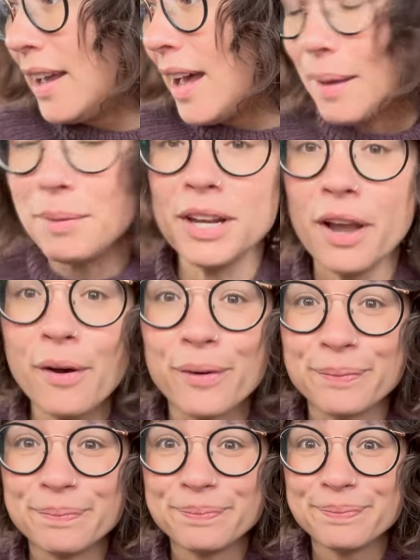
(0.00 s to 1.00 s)
I'm gonna go.
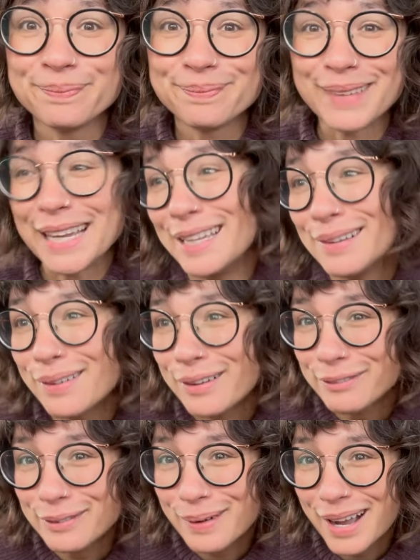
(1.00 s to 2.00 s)
Thank you all
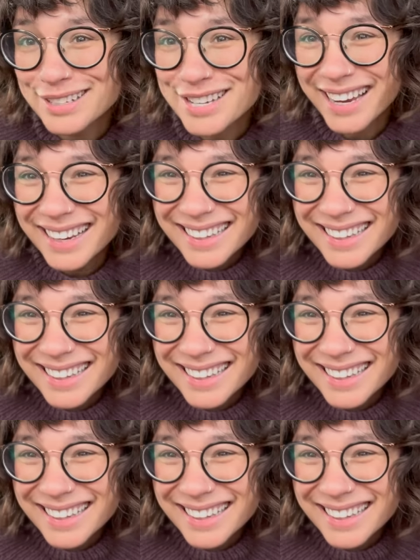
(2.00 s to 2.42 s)
for watching.